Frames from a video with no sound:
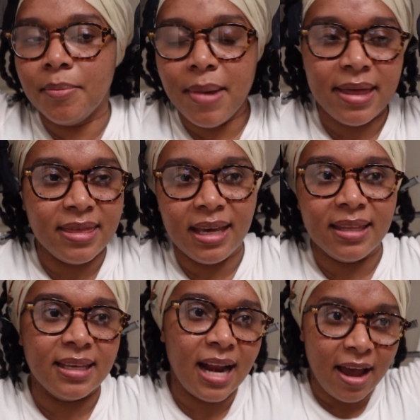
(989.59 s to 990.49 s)

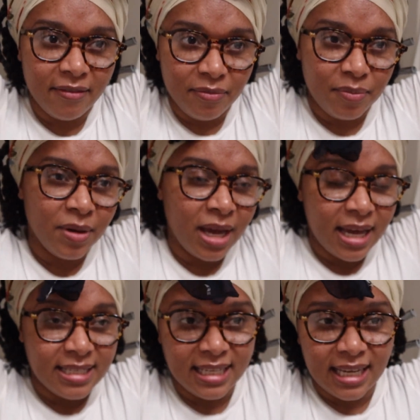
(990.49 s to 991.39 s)
method that I
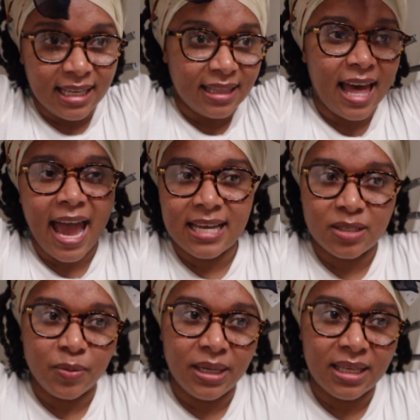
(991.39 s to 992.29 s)
did
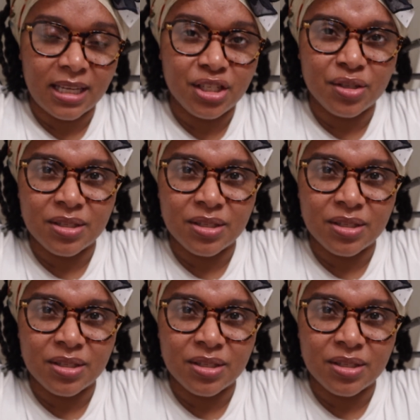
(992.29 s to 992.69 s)
last week that you